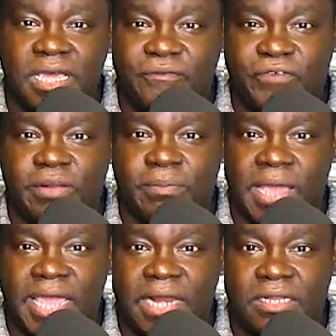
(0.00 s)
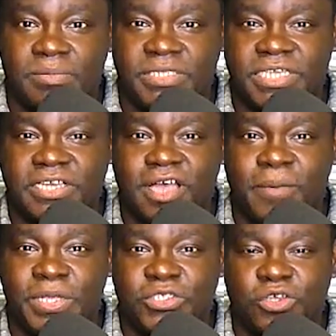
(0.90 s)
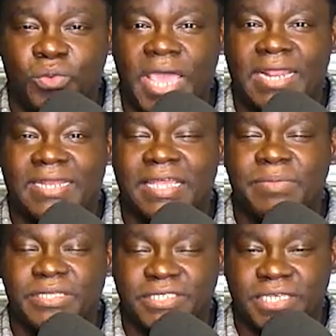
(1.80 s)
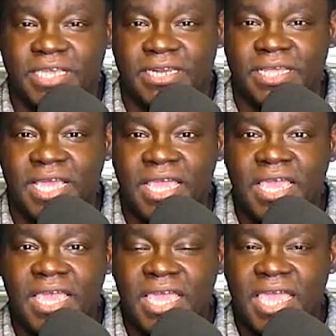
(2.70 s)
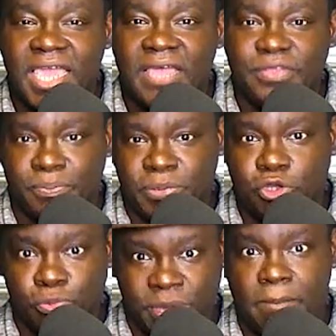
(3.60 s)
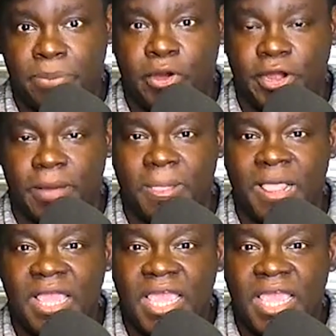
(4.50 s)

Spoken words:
A friend of mine had a limousine company. So we had a limousine to pick Bert up.